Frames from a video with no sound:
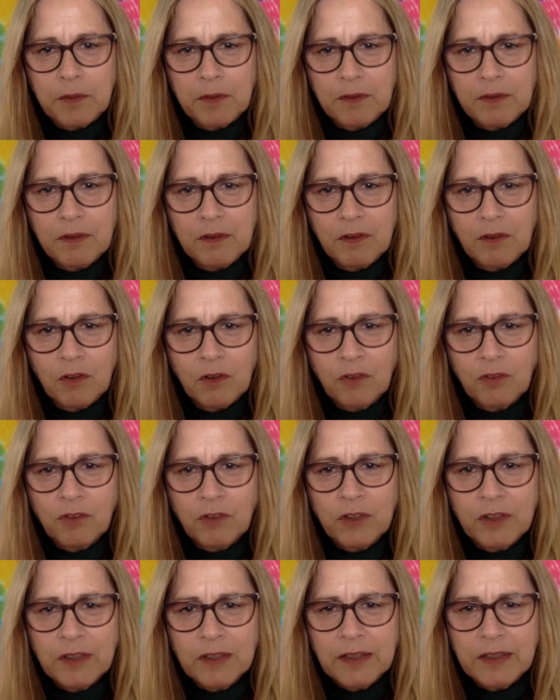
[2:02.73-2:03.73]
to not
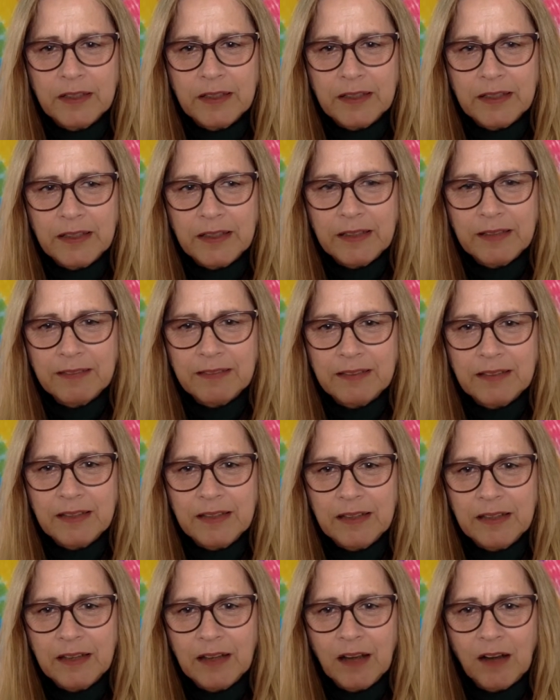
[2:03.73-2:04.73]
really
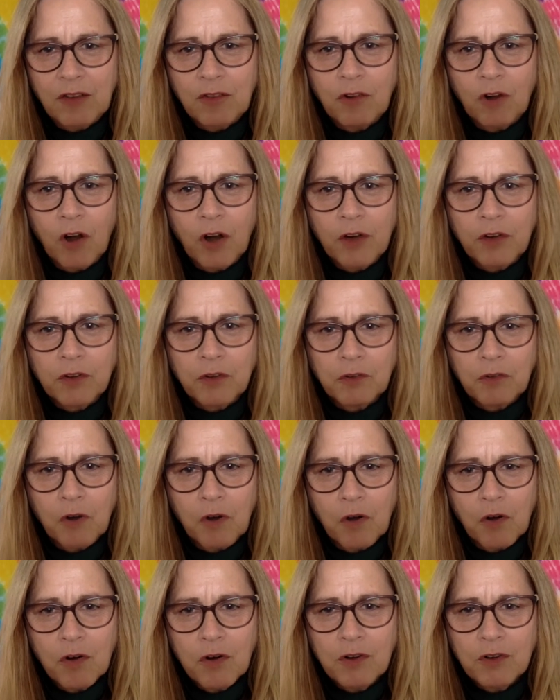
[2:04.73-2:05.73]
see a right or
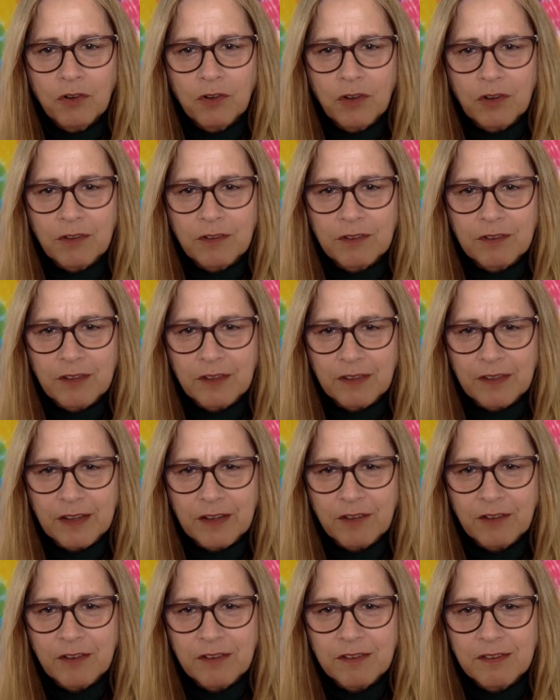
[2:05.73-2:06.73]
wrong, just that
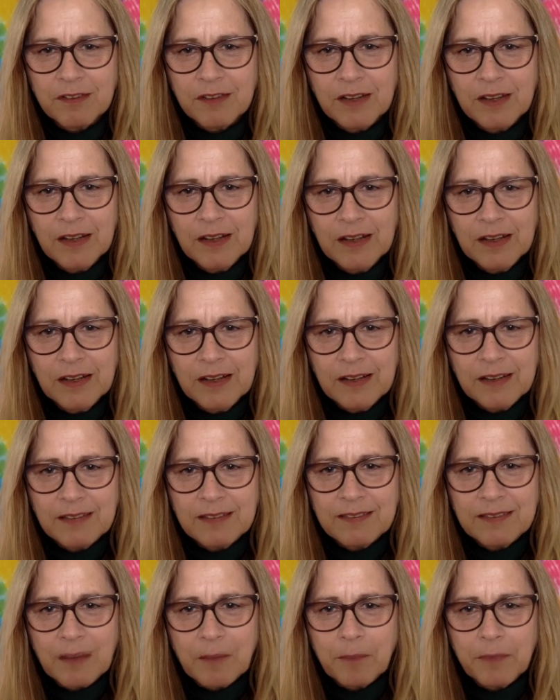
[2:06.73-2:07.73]
there is
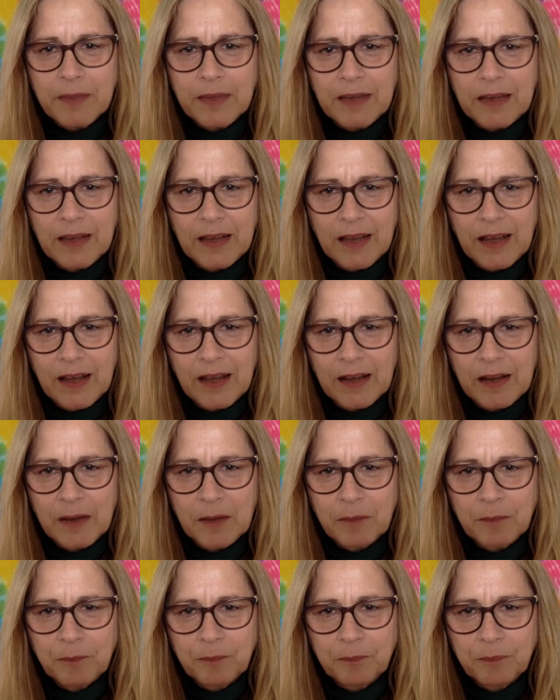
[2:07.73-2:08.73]
something
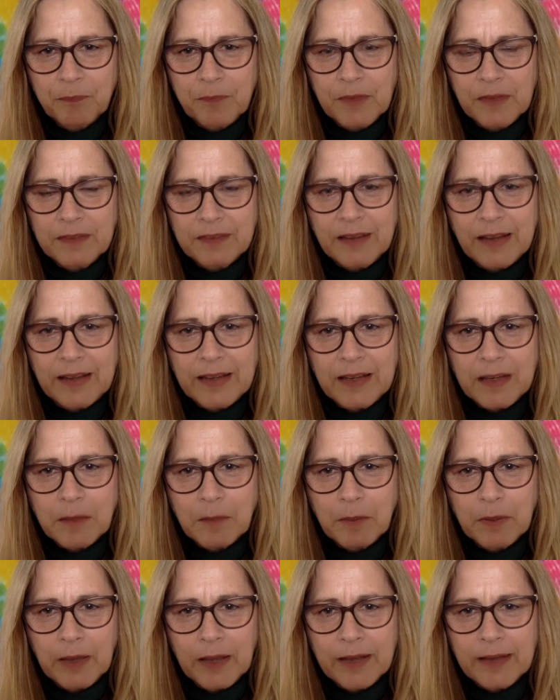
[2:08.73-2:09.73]
taking
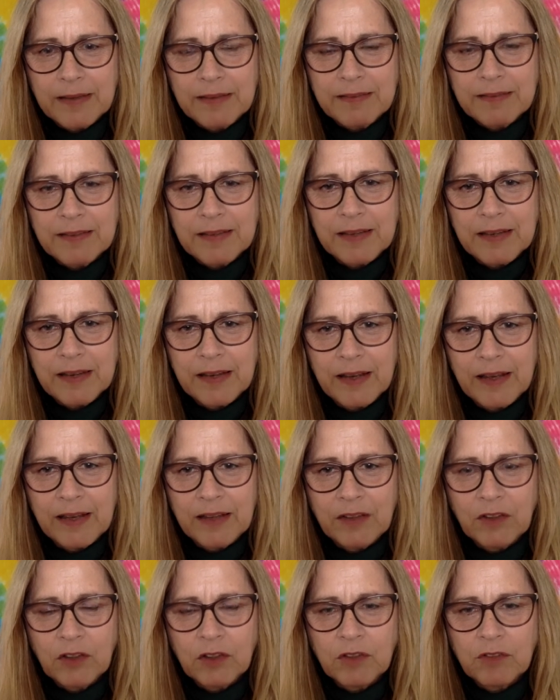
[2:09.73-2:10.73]
place here,
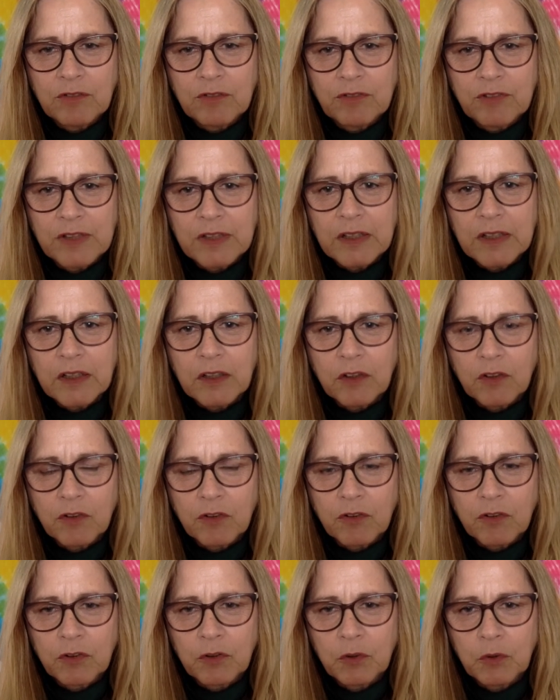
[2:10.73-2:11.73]
and you can feel it
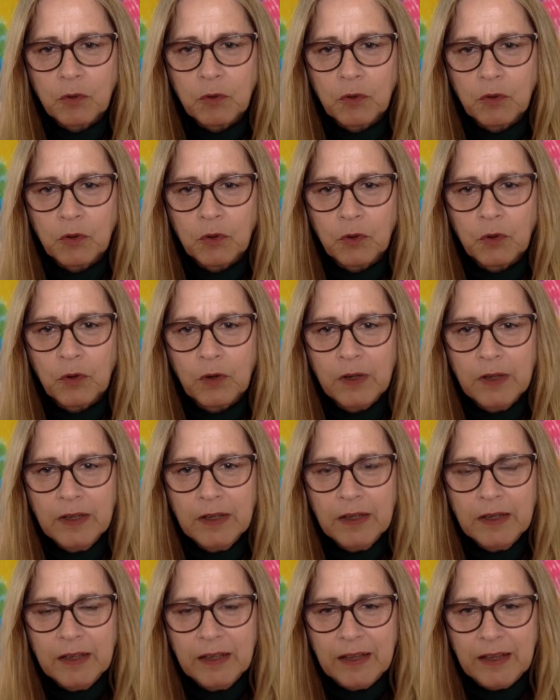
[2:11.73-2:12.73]
through your
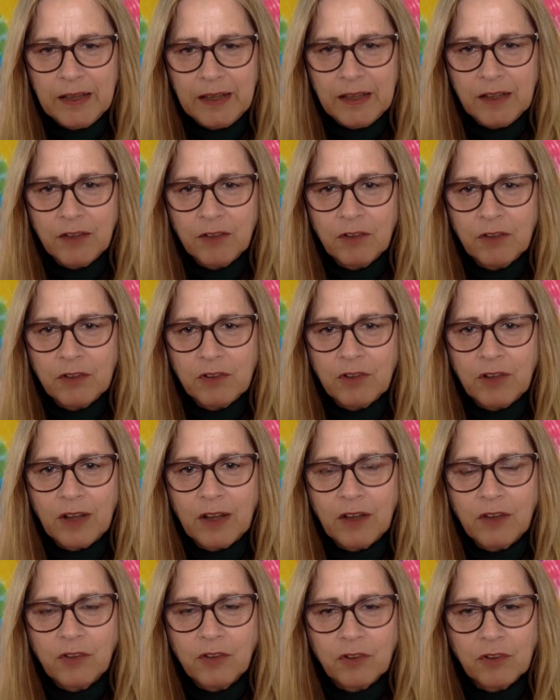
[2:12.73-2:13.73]
inner
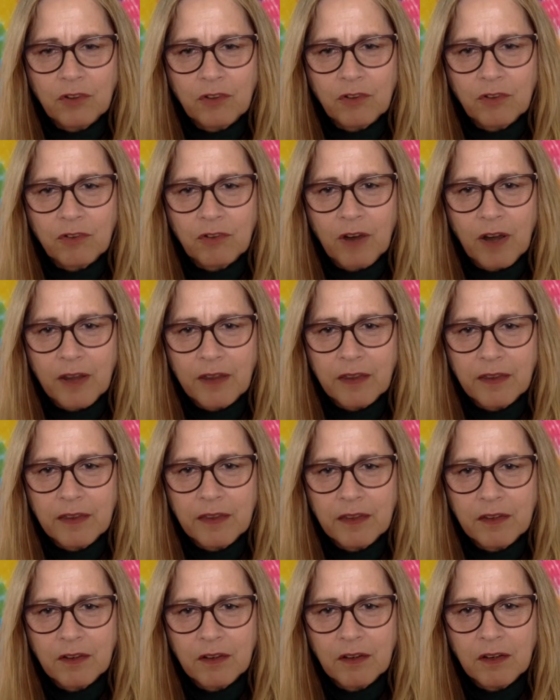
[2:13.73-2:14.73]
intelligence rather
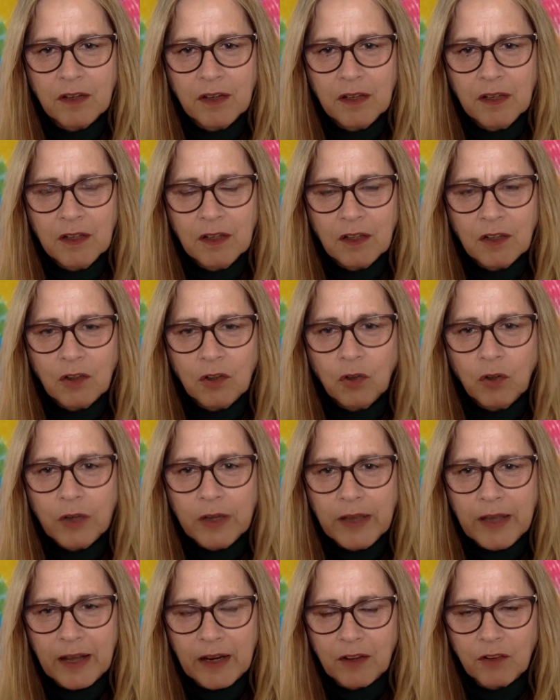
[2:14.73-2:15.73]
than
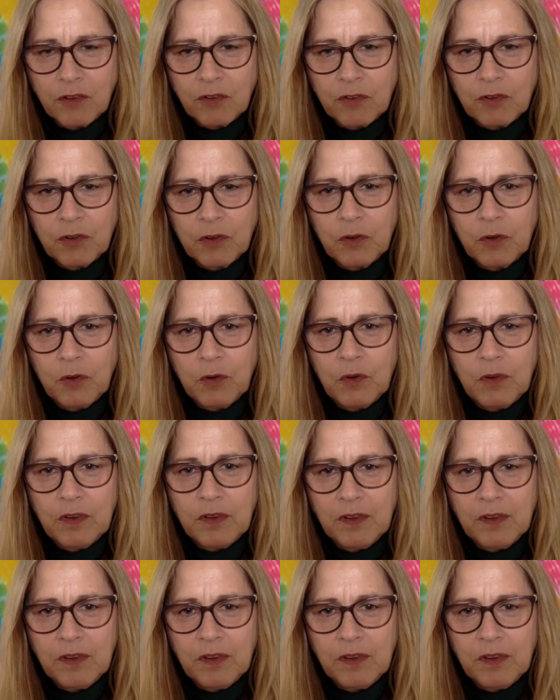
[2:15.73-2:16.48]
looking at it through